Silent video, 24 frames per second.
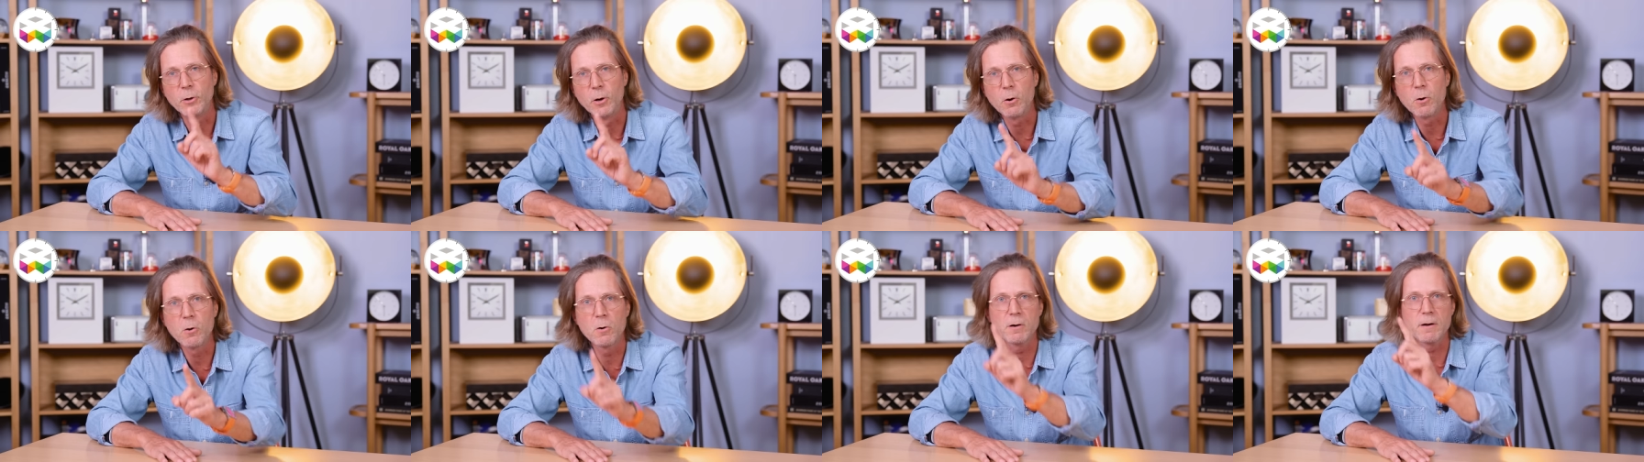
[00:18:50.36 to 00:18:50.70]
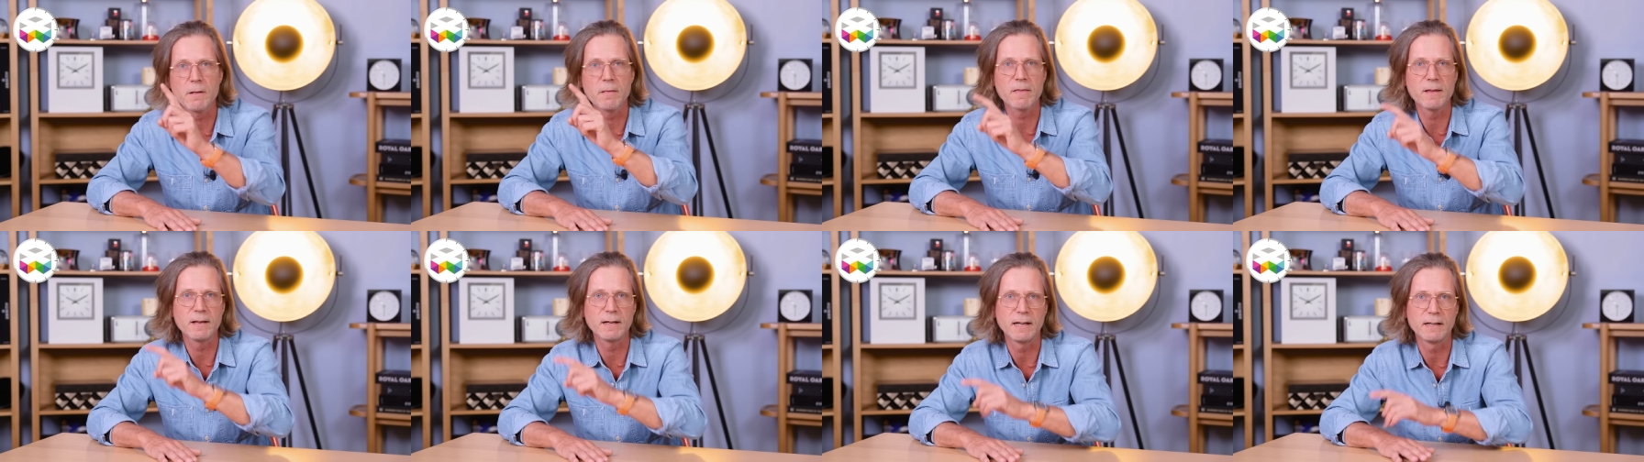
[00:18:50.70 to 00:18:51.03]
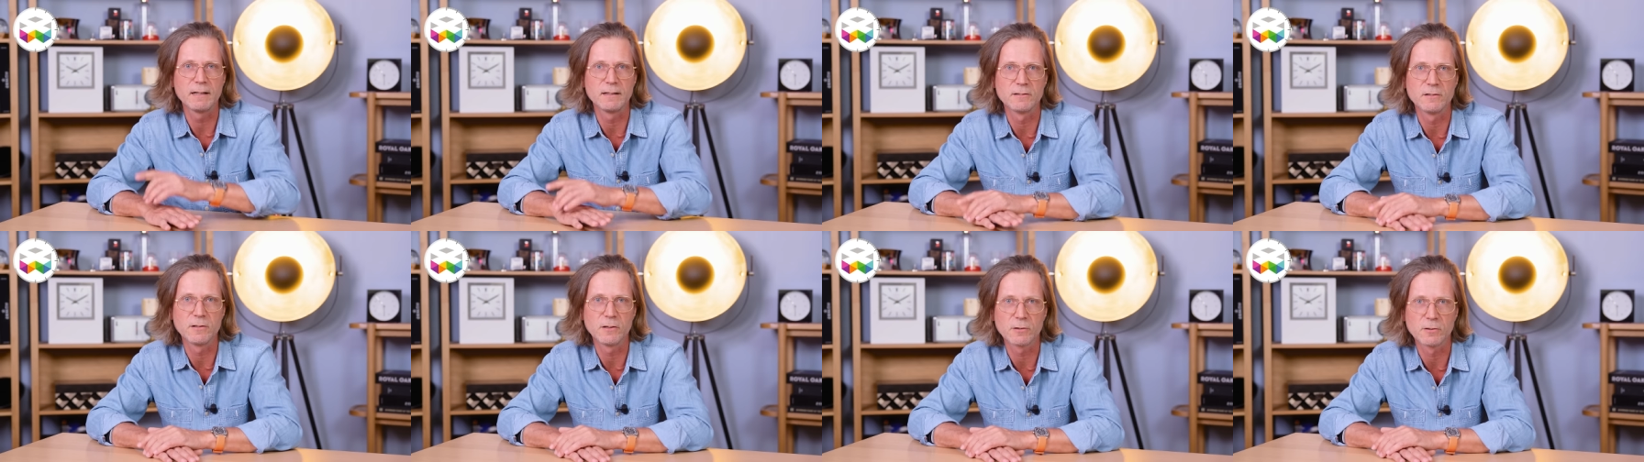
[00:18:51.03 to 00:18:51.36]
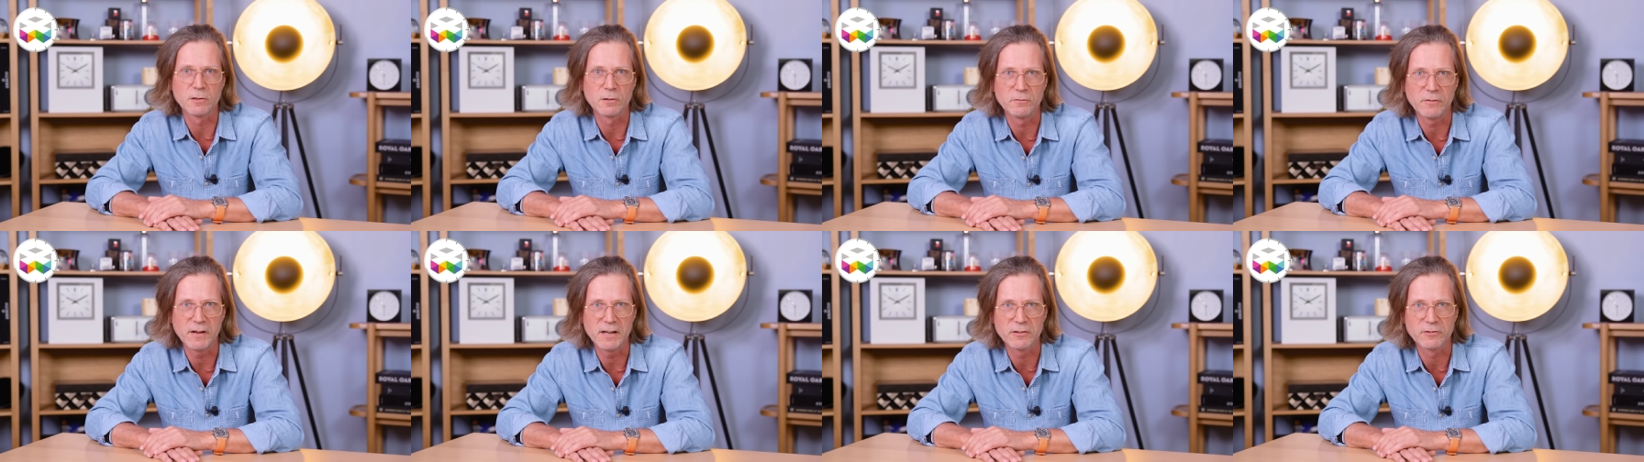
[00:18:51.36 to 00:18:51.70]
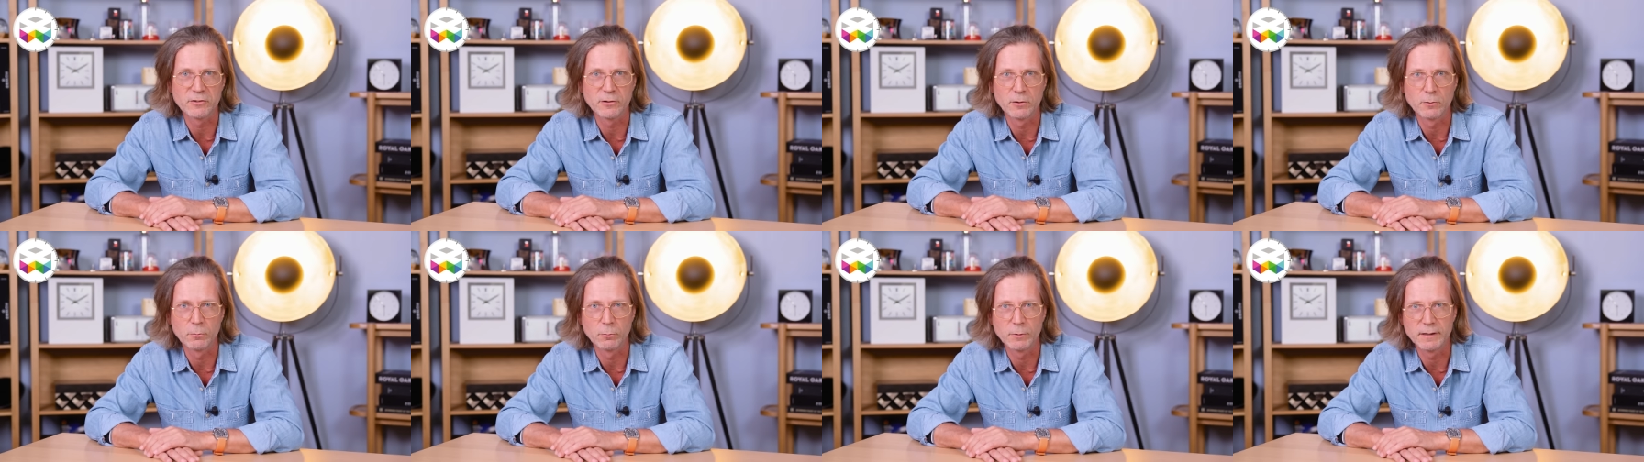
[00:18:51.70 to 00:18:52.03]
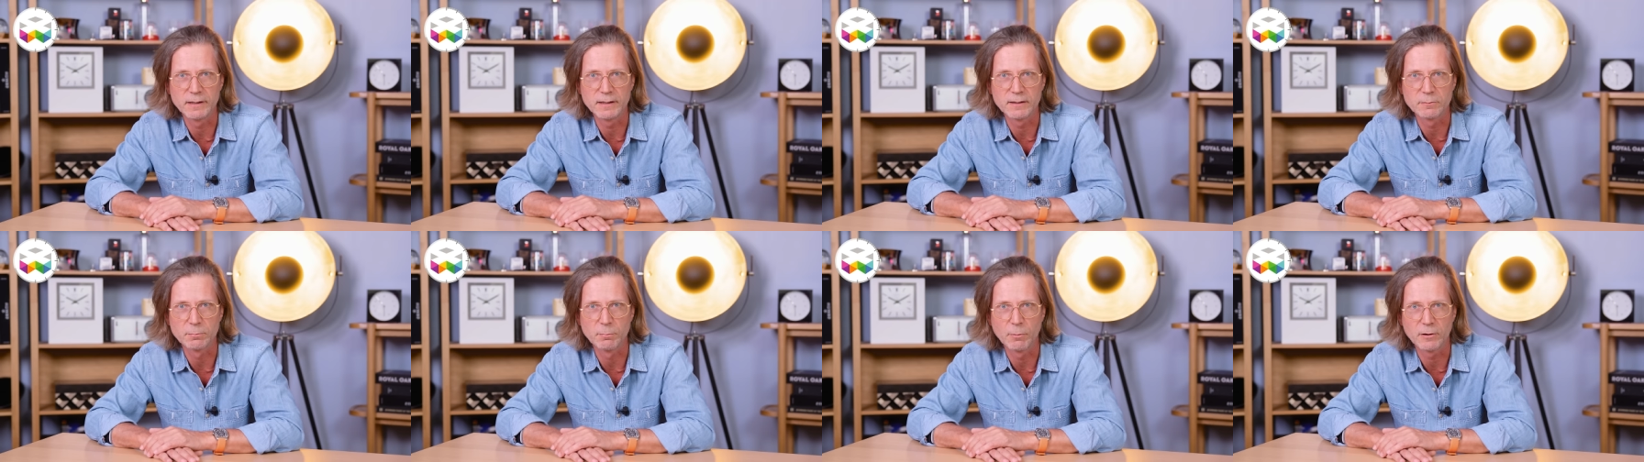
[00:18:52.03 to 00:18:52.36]
The only thing that is not conventional with
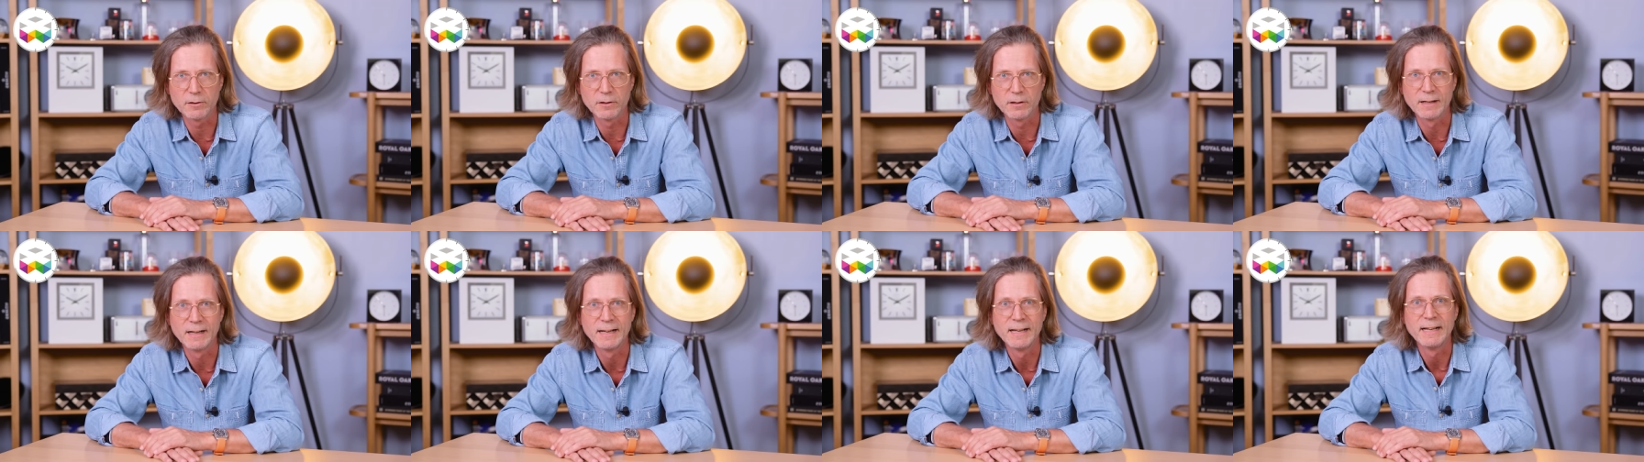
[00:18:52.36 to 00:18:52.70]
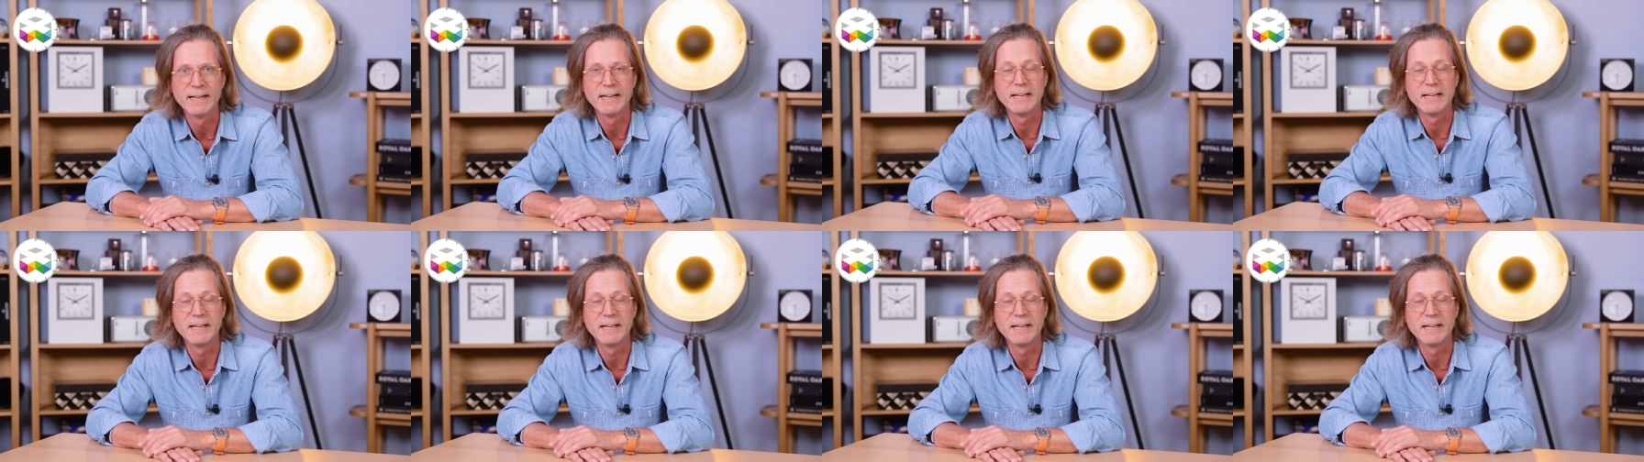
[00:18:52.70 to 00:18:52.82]
this model